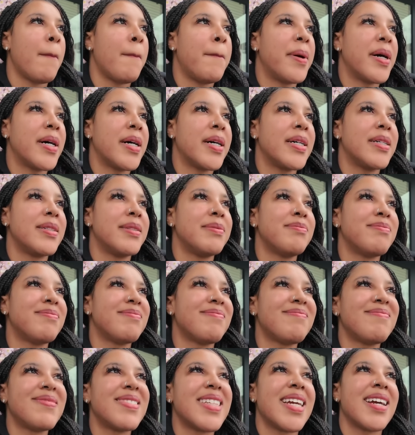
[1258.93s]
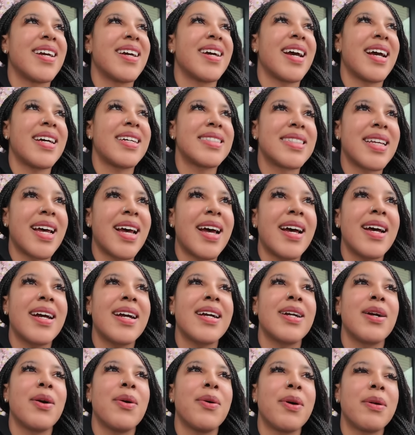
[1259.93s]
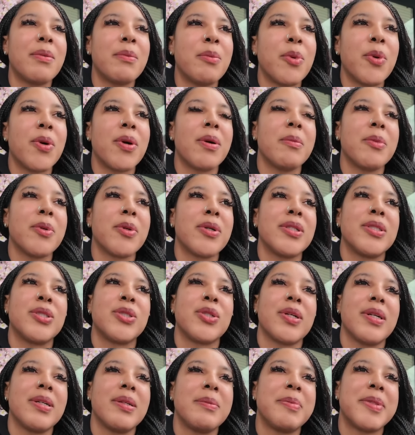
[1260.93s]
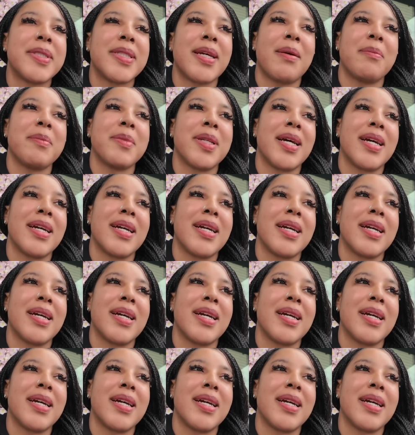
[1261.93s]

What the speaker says: But yeah, as I go on more and more trips, I'm